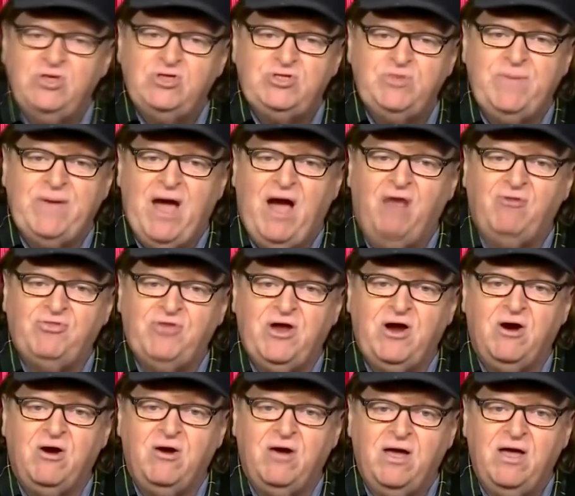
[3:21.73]
you should be out
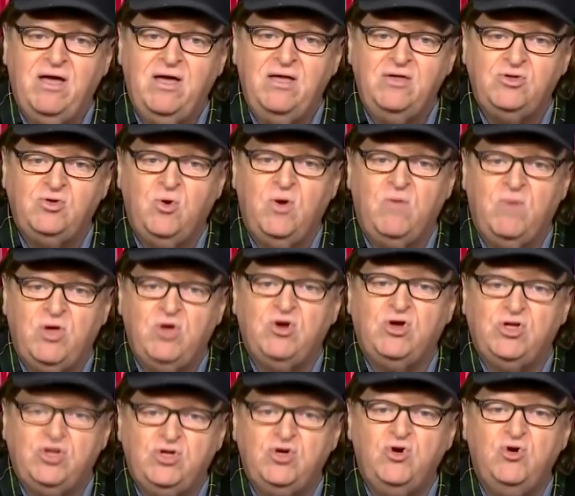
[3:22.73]
there doing what you
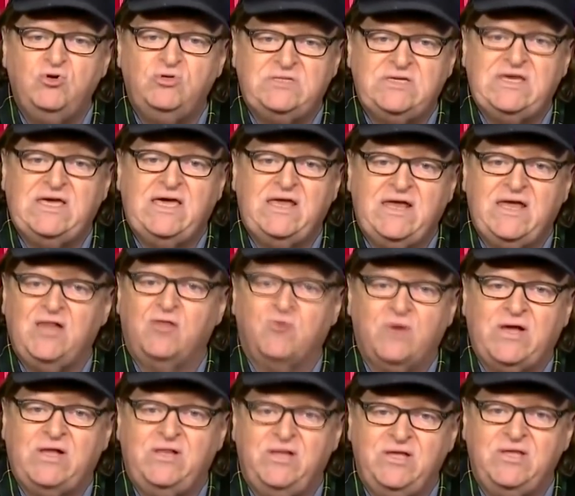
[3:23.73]
can do to get
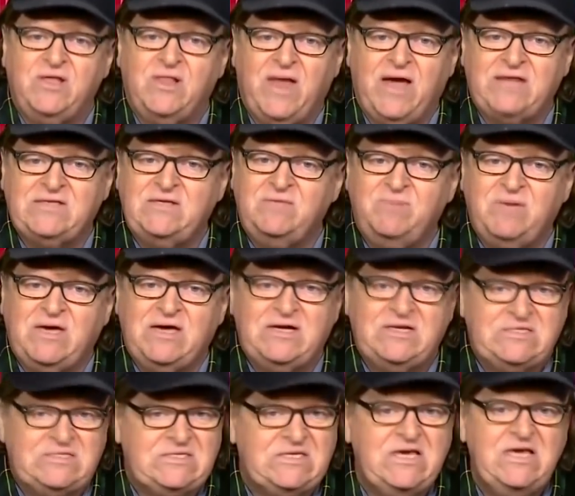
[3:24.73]
Hillary Clinton elected,
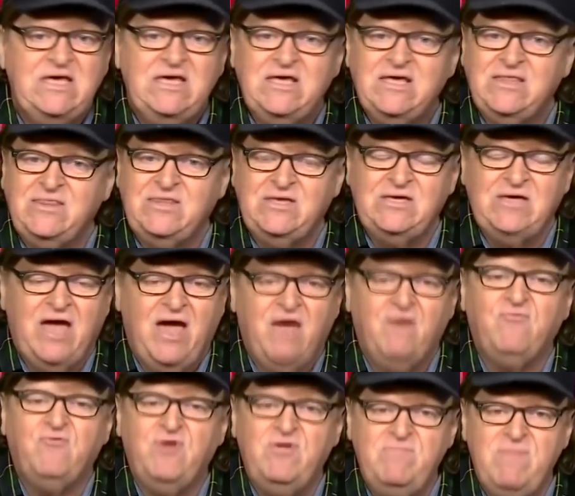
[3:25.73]
because the,
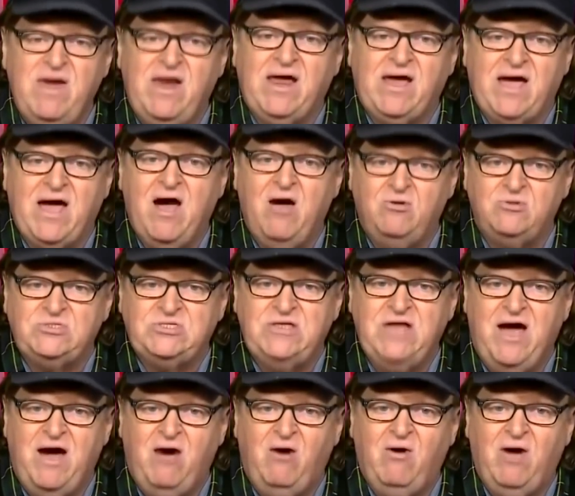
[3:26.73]
every minute counts
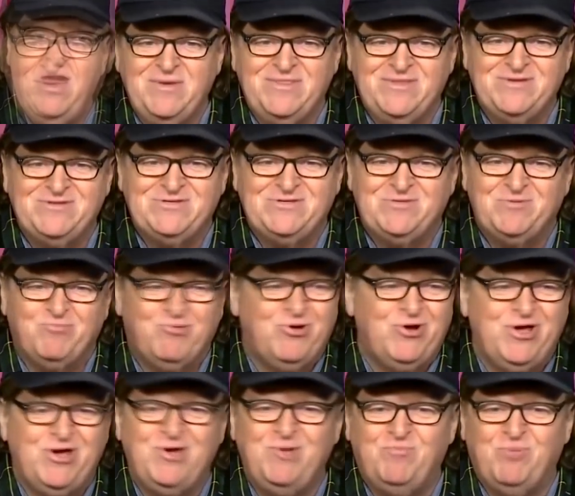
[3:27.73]
now. I mean, this is a
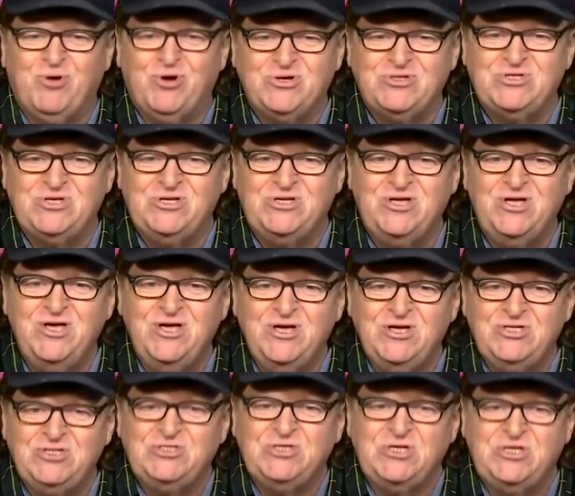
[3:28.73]
pretty good person.
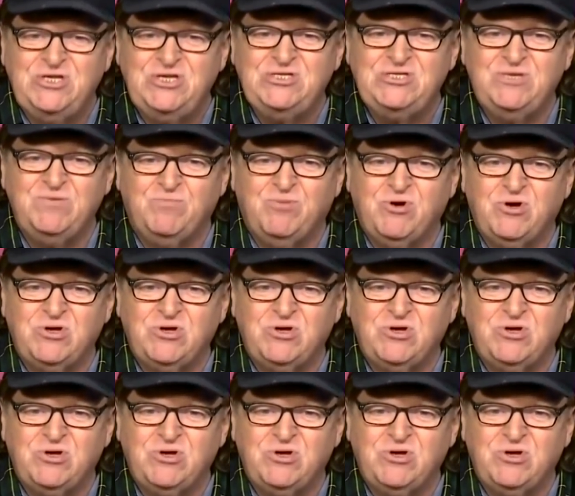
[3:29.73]
She's a decent